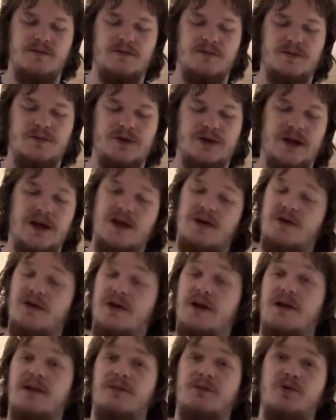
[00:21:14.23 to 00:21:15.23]
But hey, you can
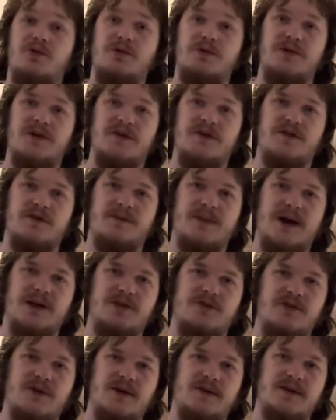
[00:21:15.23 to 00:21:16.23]
get some cool stuff with path
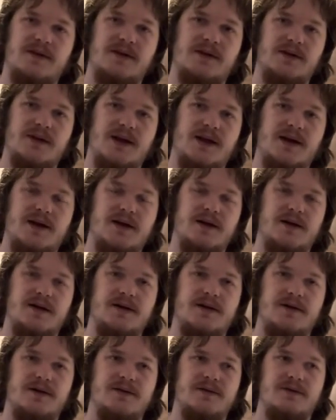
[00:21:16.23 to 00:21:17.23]
tracing, like
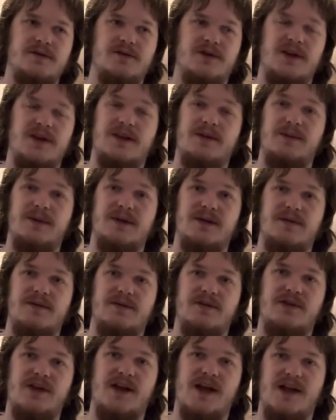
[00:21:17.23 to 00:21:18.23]
transmissive
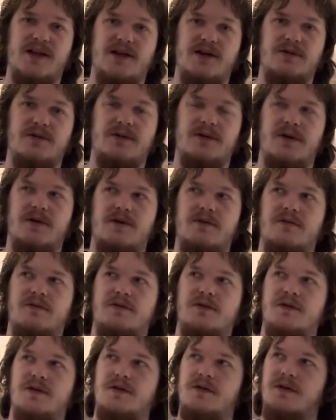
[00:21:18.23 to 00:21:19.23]
shadow. So
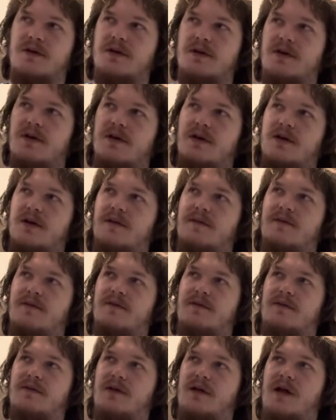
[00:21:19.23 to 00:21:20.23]
if
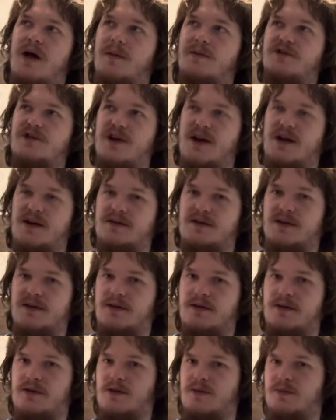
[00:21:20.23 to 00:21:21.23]
an object
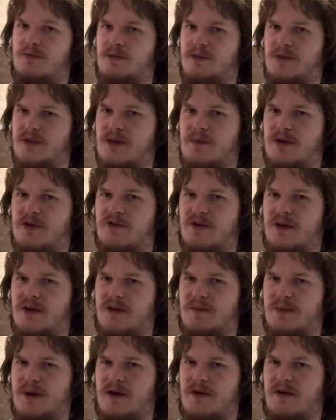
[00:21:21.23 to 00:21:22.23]
is
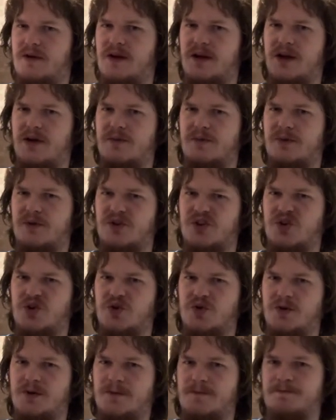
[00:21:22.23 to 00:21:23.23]
semi-transparent, like a
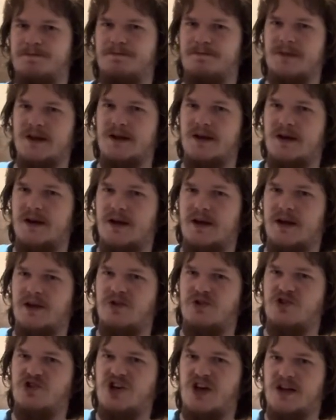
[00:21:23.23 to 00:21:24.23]
balloon, you
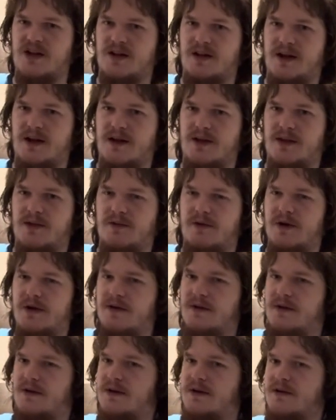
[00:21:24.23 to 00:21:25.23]
shine a light through it,
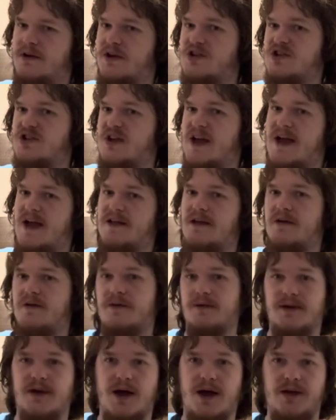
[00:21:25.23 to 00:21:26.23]
the shadow is
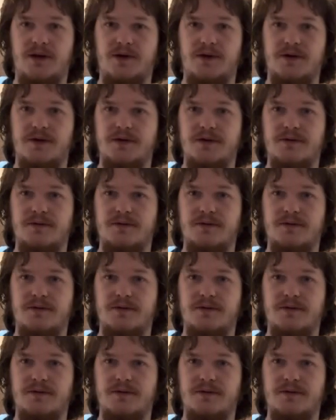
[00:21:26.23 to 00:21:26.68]
colored